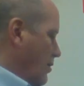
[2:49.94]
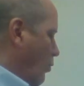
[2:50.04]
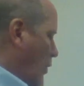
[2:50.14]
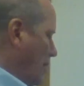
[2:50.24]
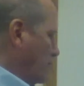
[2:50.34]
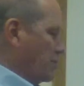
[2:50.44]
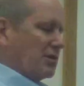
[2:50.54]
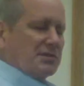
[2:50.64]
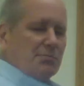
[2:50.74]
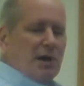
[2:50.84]
One
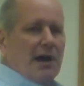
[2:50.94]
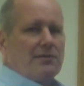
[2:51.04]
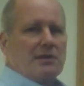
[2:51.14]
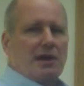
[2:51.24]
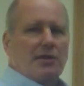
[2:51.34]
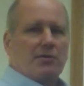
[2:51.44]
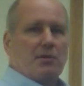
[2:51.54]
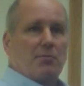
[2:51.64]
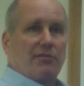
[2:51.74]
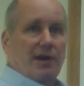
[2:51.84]
builds upon the other
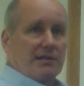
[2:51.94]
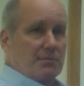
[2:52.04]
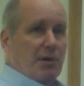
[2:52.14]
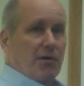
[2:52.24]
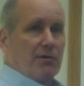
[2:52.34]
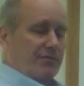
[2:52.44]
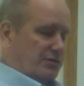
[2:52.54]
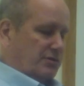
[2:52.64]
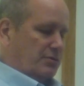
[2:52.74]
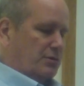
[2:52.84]
and provides a powerful
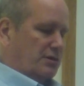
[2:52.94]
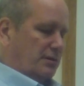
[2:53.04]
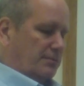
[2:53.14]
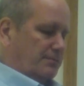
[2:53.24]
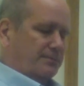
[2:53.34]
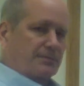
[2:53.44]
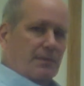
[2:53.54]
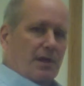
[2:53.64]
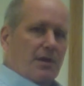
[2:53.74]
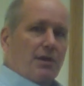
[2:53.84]
solution.
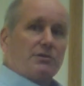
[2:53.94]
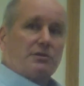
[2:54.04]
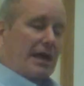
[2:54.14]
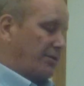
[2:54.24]
So now